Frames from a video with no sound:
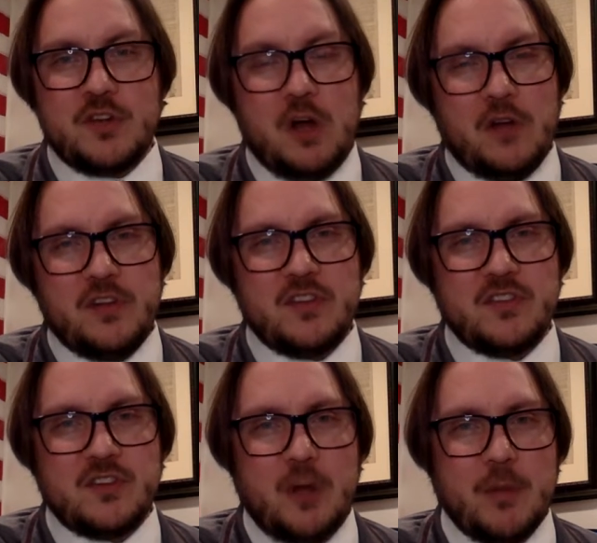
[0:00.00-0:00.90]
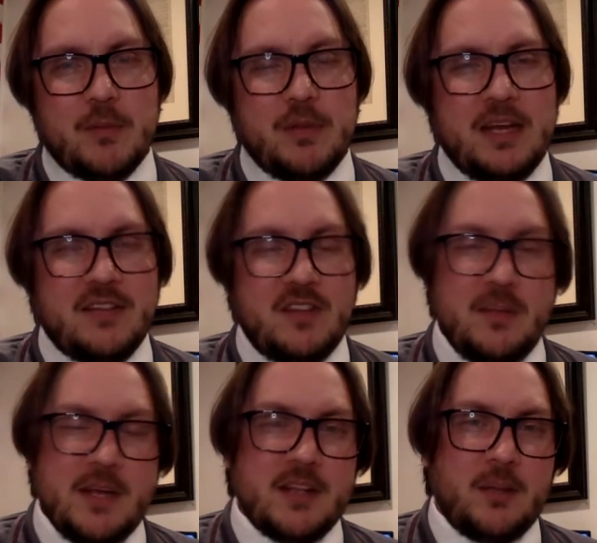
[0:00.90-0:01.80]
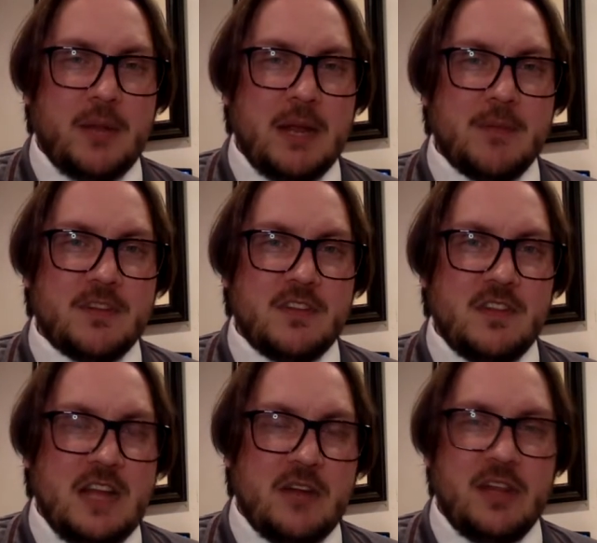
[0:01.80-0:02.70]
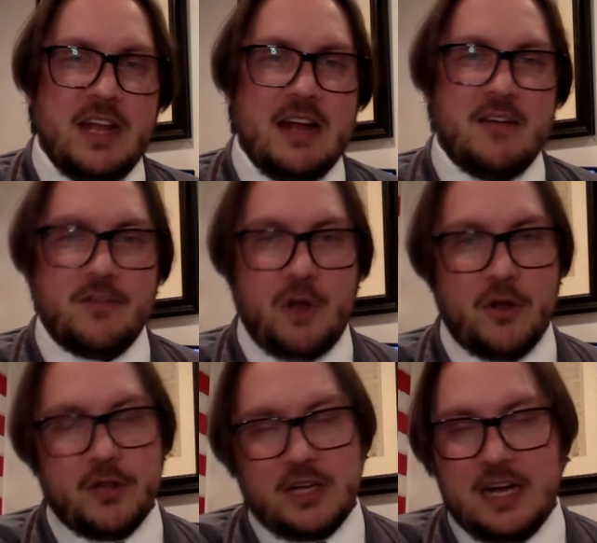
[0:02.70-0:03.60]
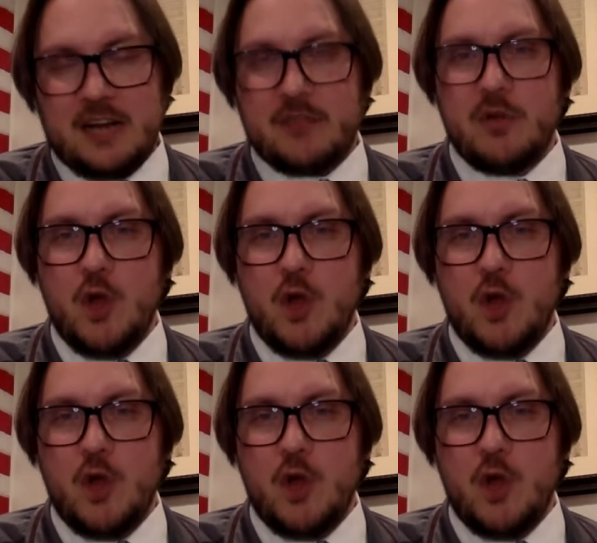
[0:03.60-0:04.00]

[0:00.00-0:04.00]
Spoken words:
on these installment plans and they make their payments, and now they have all the kind of